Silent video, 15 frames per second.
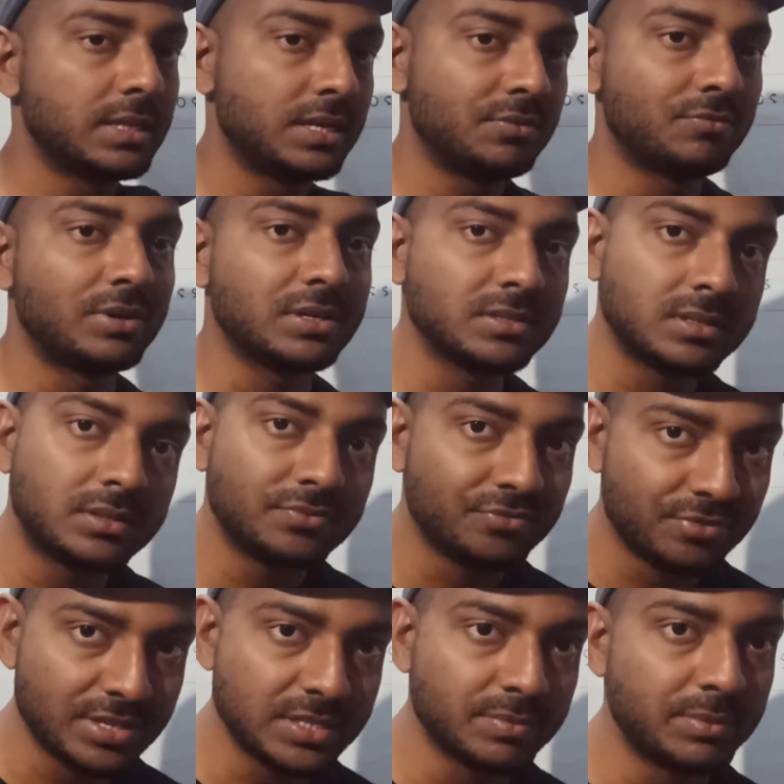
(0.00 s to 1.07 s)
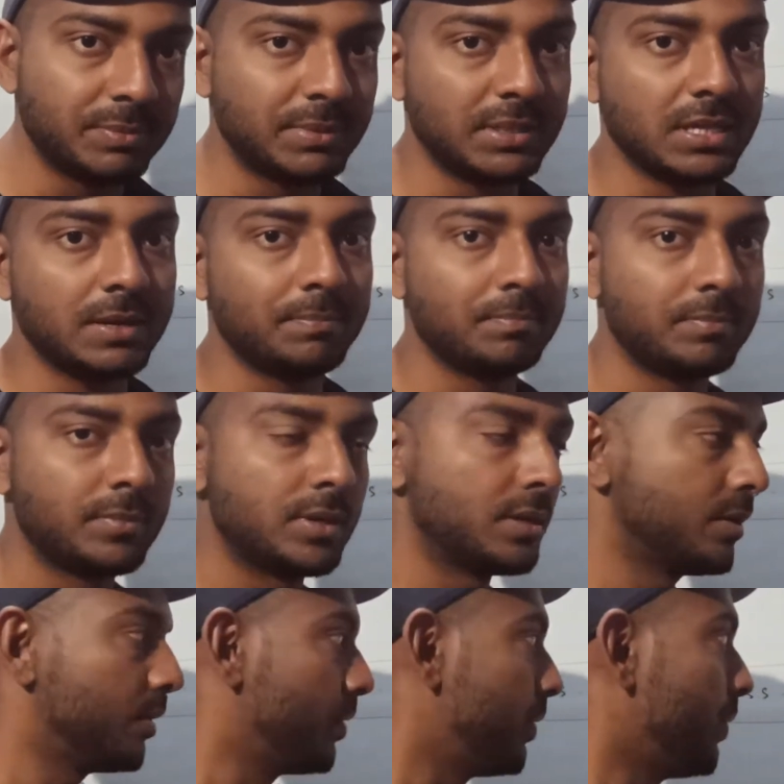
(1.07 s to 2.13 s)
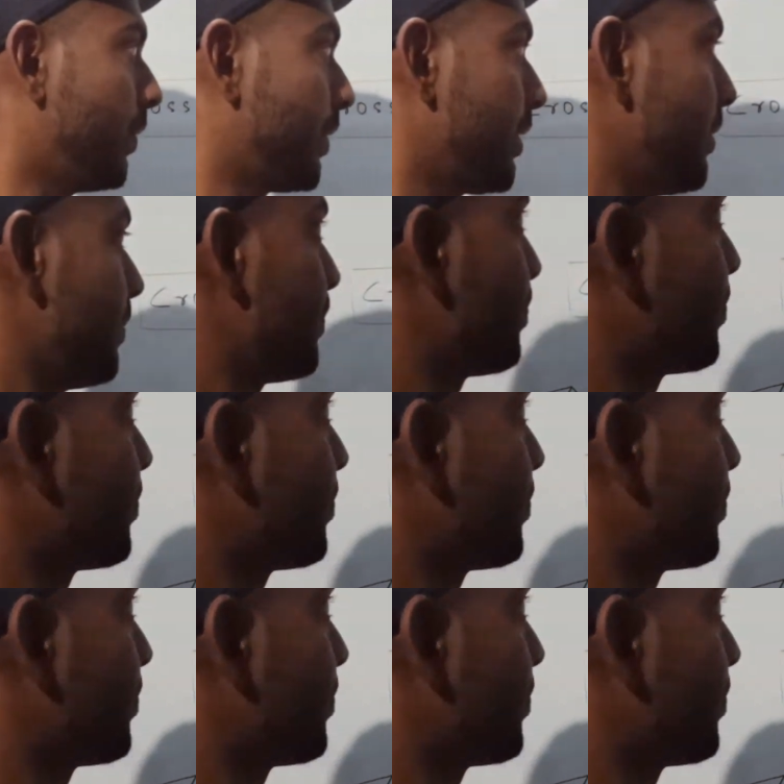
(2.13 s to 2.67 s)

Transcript: then what is the difference between them? Okay,